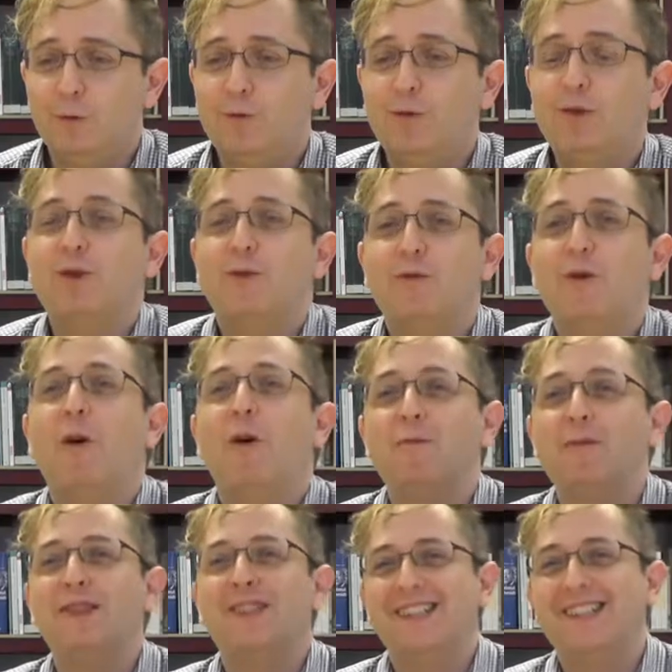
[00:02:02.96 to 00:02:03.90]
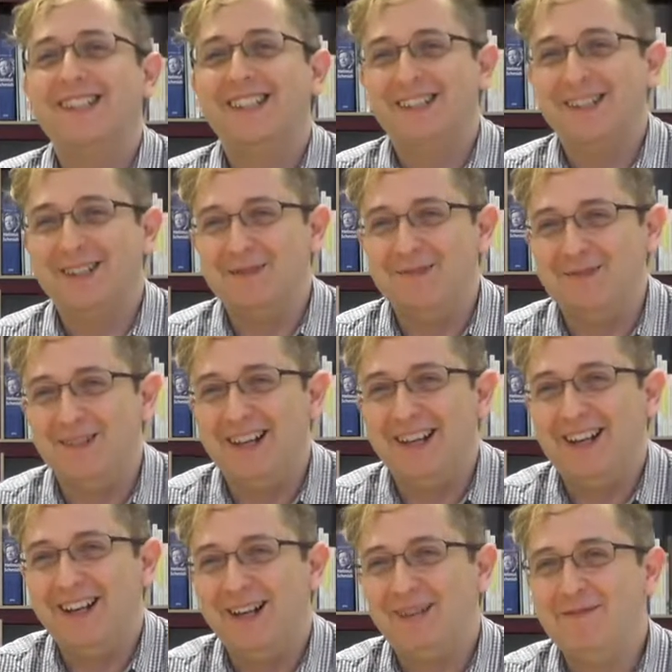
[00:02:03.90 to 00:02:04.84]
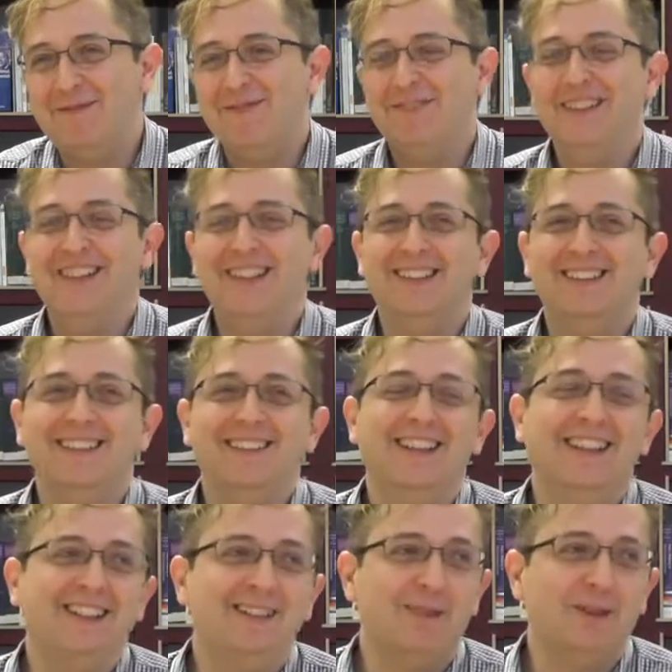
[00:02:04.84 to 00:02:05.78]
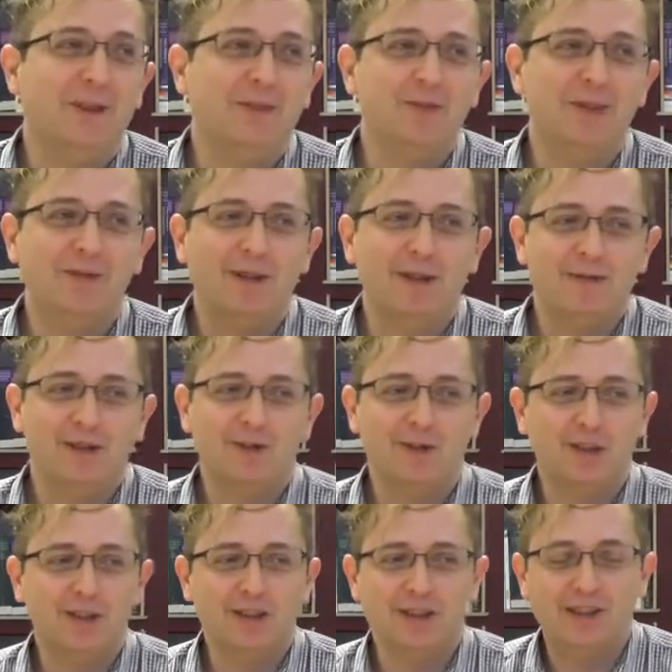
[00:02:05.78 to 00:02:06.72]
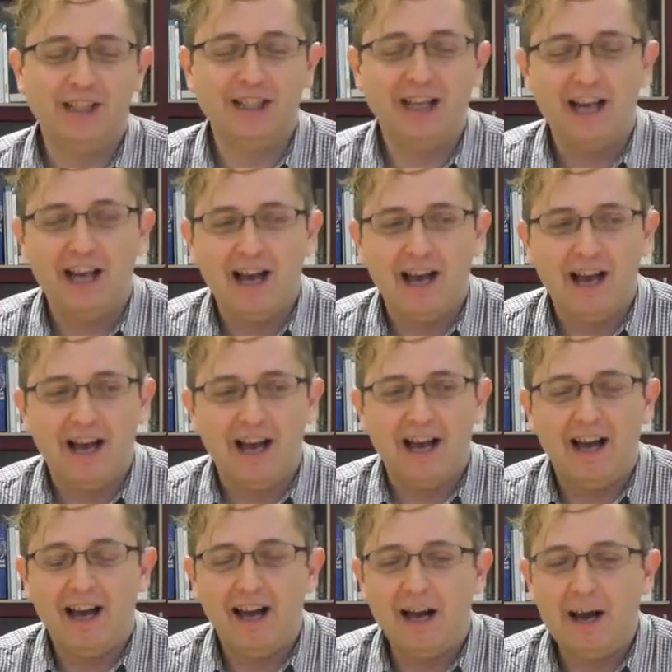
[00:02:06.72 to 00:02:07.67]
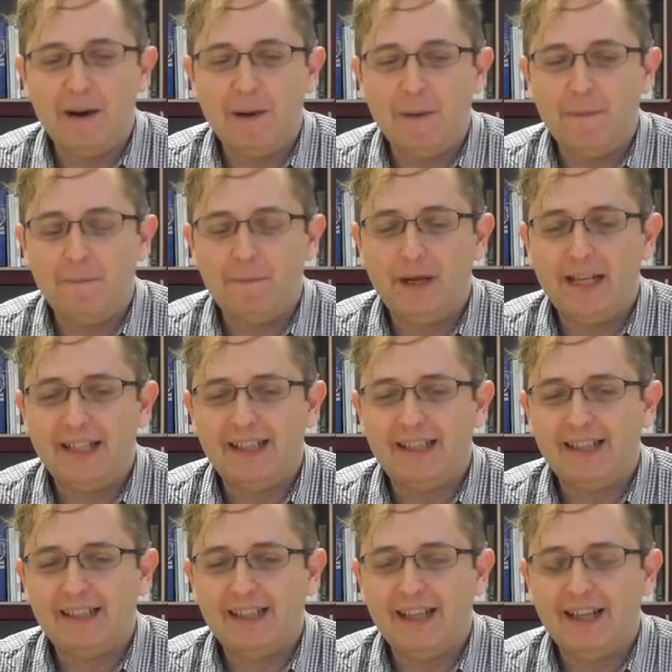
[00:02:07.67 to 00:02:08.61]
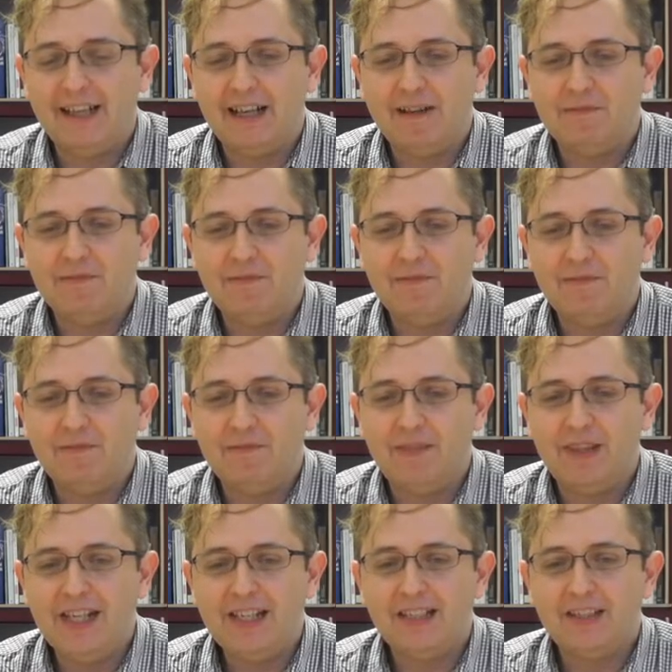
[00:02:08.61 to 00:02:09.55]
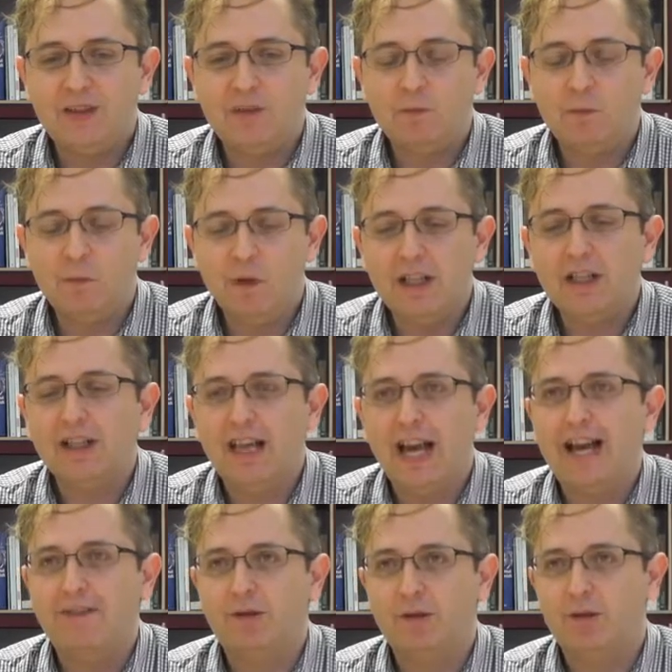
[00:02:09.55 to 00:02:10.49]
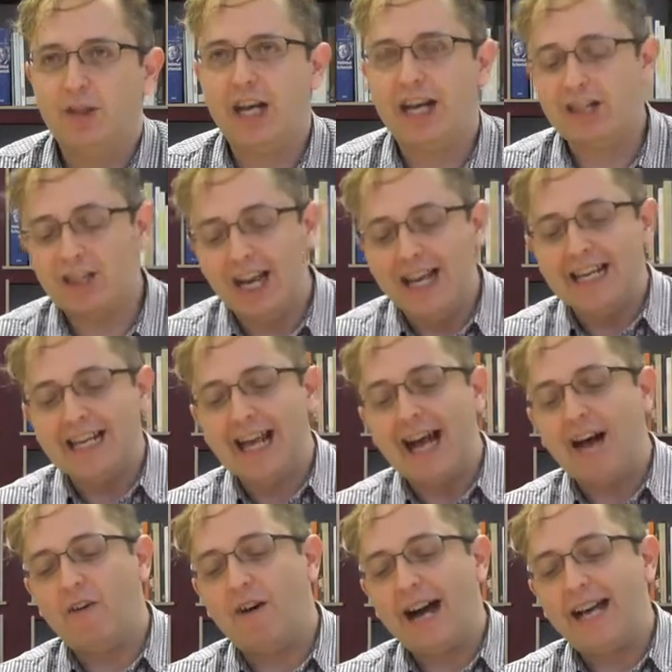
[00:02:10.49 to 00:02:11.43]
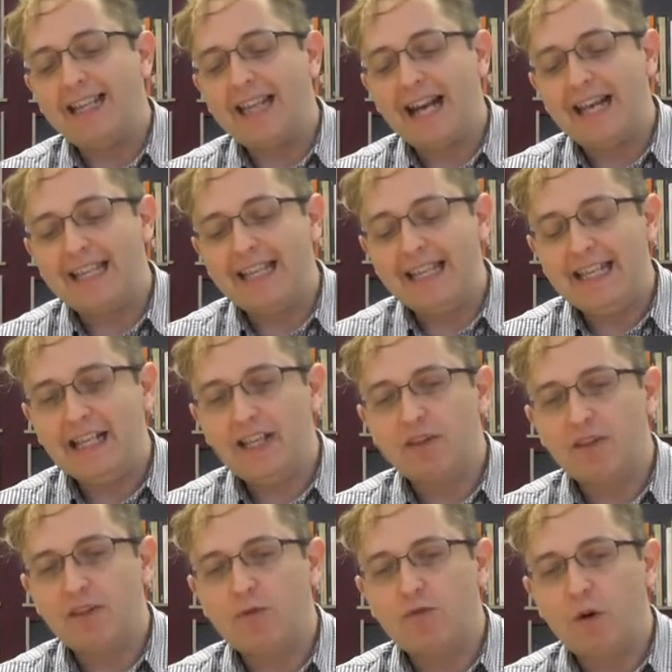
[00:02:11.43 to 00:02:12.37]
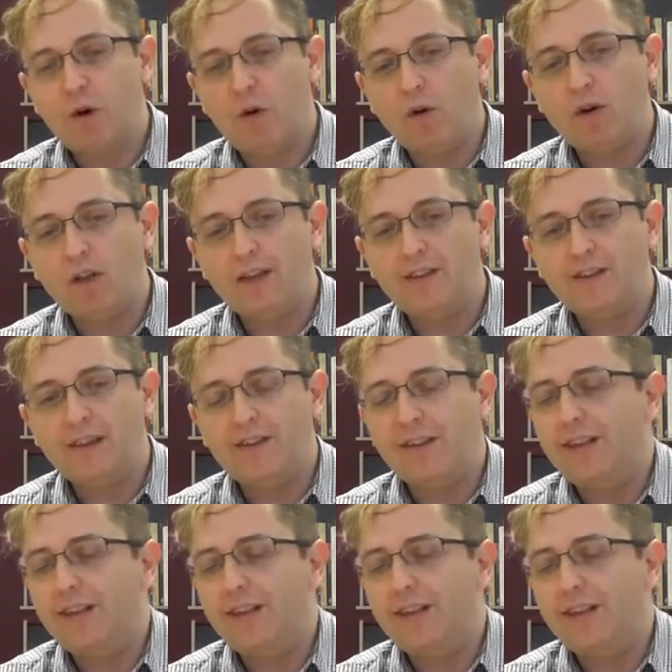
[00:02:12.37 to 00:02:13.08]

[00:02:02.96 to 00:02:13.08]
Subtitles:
transform the system, and call me a revolutionary. But things will have to change. Now, I think the role,